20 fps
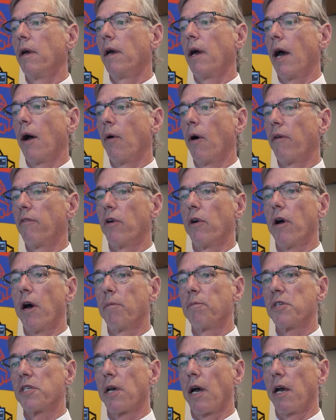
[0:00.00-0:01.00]
However,
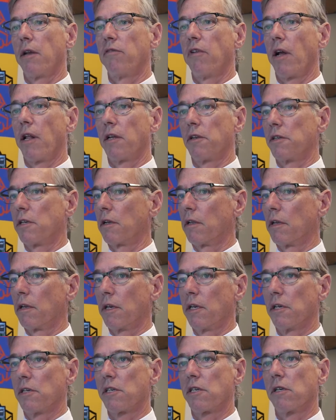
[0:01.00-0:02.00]
upside
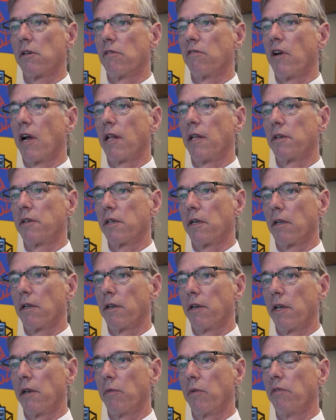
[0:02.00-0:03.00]
volatility is still
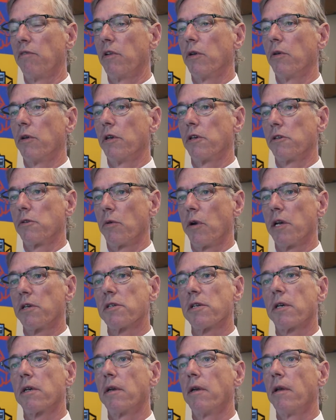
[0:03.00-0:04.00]
volatility, and we view it as
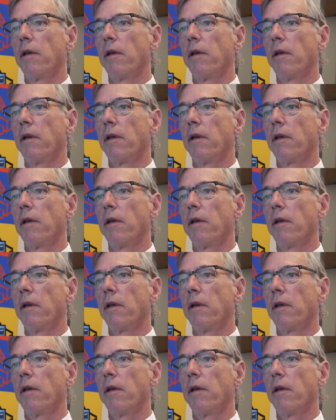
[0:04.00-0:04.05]
risk.